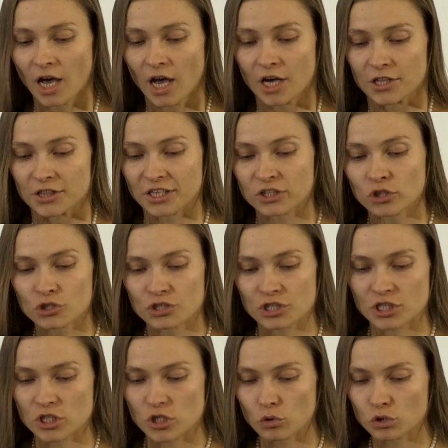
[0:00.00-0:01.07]
Technology is a
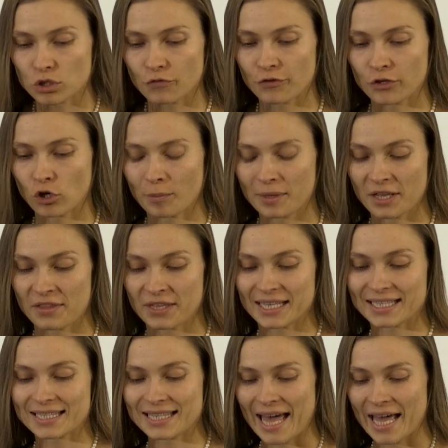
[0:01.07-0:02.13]
social phenomenon that
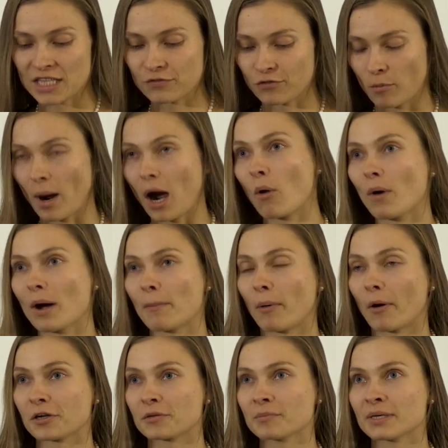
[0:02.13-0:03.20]
extends from our
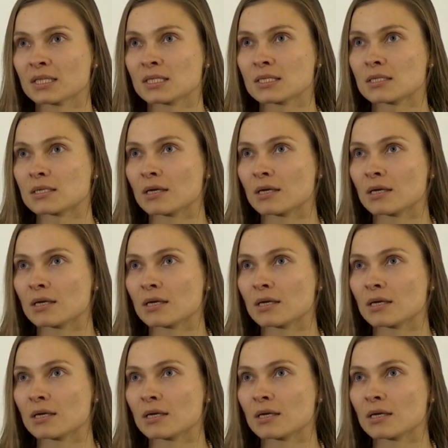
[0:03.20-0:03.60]
apartments